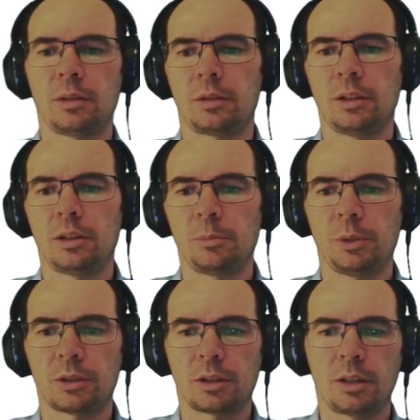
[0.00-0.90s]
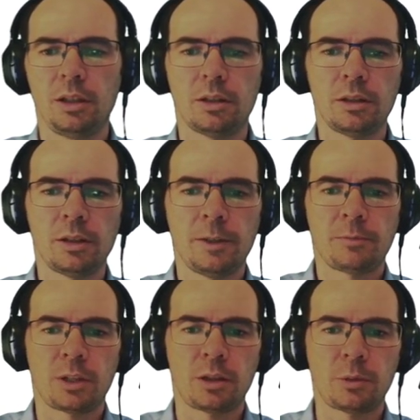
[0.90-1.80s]
it appears here,
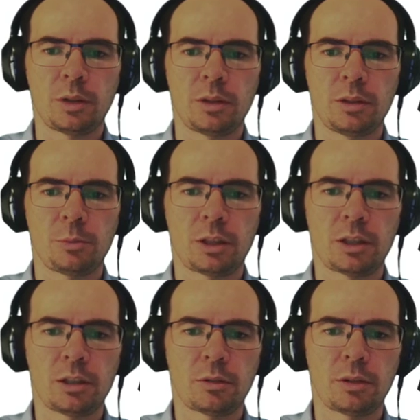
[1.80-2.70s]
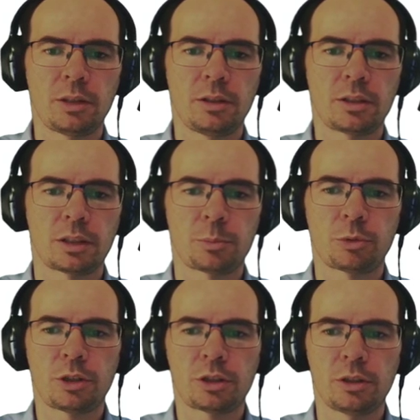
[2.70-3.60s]
and then we calculate this
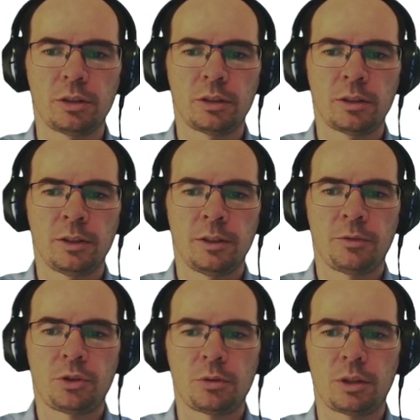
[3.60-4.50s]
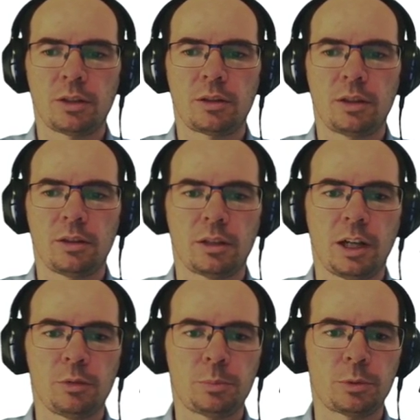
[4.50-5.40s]
expression to get the
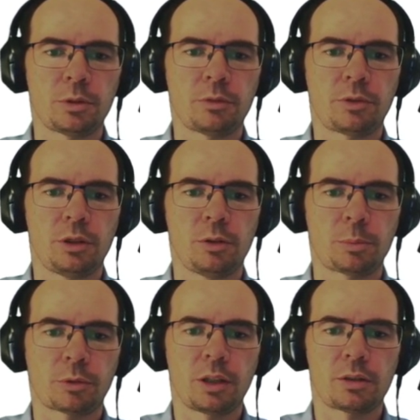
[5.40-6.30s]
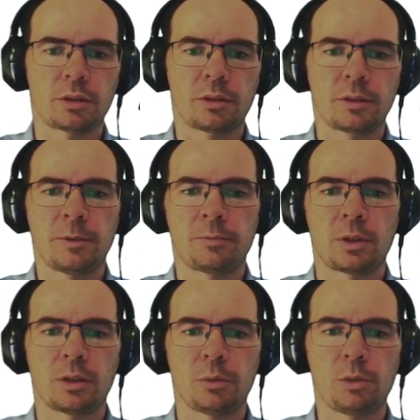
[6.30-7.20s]
output of the operator,
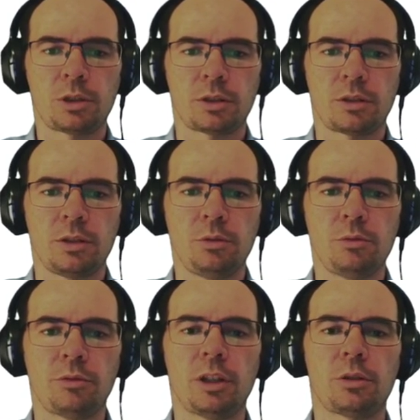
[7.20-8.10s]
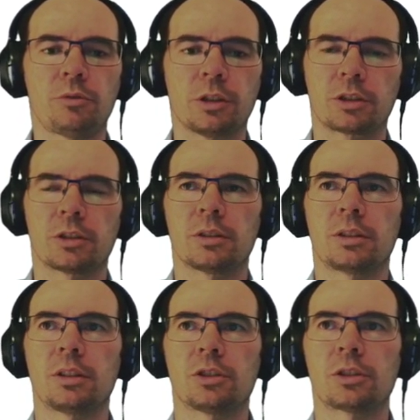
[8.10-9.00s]
which is the new value function
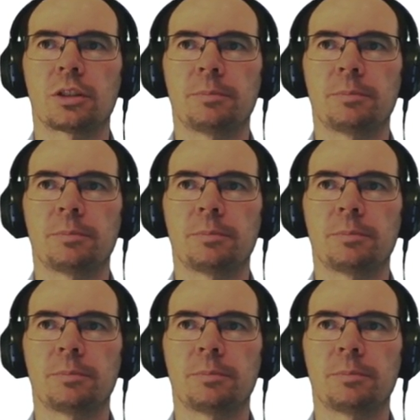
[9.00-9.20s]
essentially.